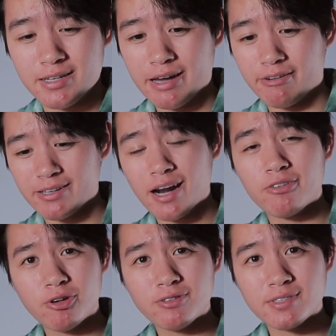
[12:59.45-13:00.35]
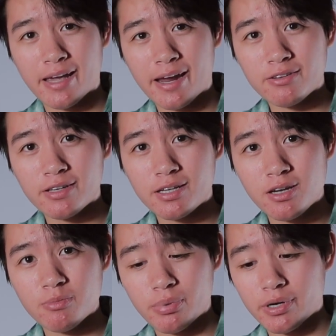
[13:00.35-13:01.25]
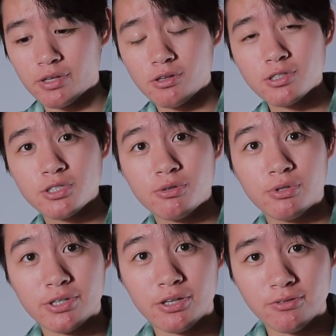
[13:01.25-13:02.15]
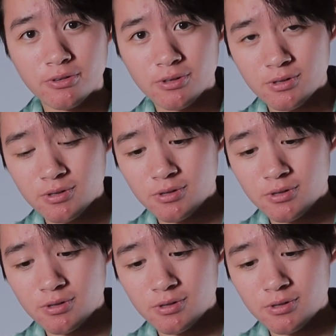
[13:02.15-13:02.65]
Now it kind of ruins the handling, but it looks really cool.